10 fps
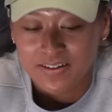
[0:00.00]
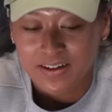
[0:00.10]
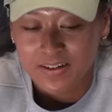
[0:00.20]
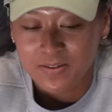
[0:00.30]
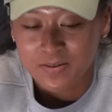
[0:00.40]

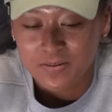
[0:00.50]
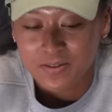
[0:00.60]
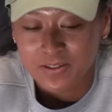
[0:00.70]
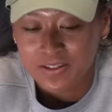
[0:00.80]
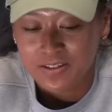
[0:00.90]
I don't
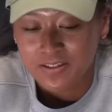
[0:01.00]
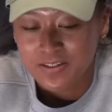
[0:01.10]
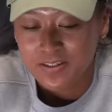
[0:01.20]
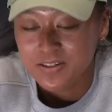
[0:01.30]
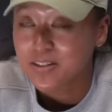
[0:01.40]
really
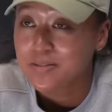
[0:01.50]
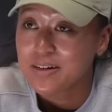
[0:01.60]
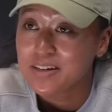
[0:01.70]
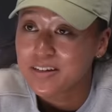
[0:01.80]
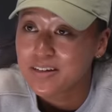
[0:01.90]
consider her
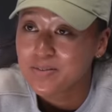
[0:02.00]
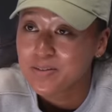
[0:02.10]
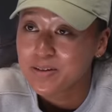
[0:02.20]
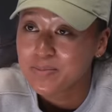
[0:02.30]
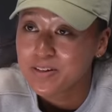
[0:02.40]
ranking
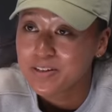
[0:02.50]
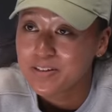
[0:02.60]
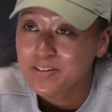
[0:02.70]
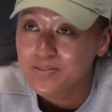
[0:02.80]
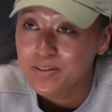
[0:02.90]
when I play
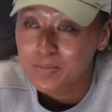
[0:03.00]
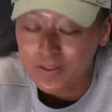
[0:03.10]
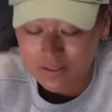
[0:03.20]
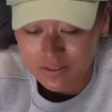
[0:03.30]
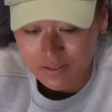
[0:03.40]
her, if that
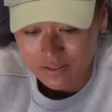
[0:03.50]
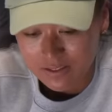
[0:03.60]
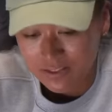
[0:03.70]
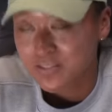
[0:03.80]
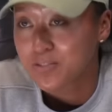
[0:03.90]
makes sense.
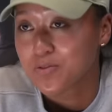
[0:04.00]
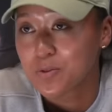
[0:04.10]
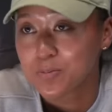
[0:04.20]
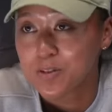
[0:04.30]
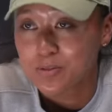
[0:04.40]
Like, she's a
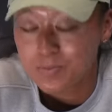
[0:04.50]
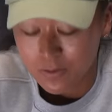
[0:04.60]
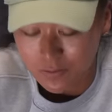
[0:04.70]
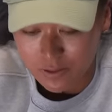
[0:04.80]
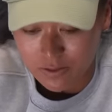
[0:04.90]
former
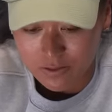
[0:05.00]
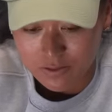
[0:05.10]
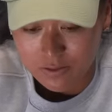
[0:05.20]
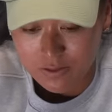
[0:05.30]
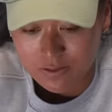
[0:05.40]
number one,
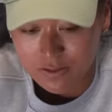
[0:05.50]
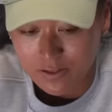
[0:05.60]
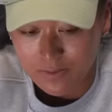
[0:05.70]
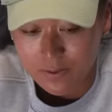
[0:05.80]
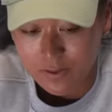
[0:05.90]
so there's a
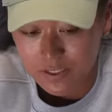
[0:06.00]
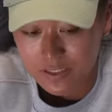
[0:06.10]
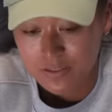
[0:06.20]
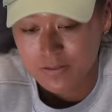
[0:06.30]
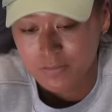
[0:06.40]
level that
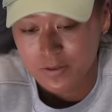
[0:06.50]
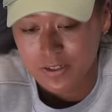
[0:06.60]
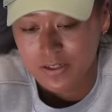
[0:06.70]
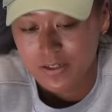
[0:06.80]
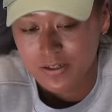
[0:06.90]
she can
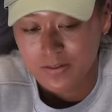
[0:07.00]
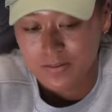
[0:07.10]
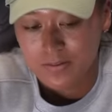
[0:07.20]
play